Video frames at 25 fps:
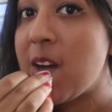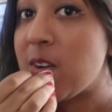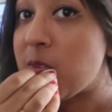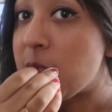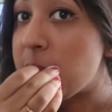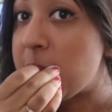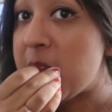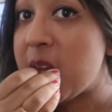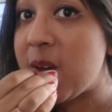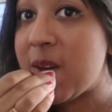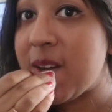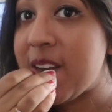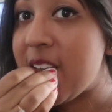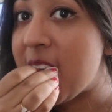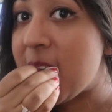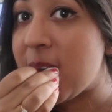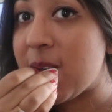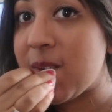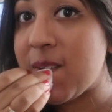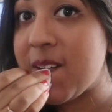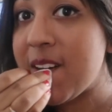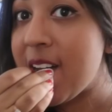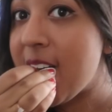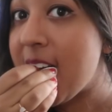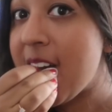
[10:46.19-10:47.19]
From here on
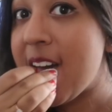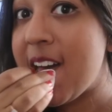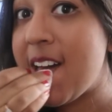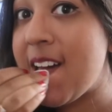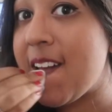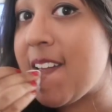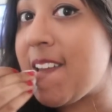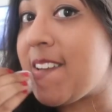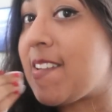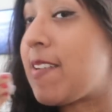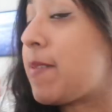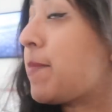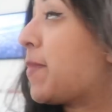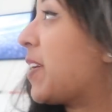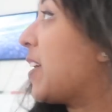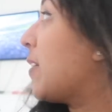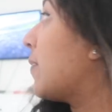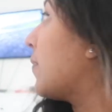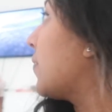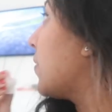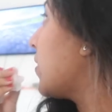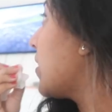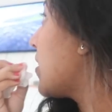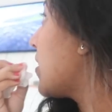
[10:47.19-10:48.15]
out, hi Jamie.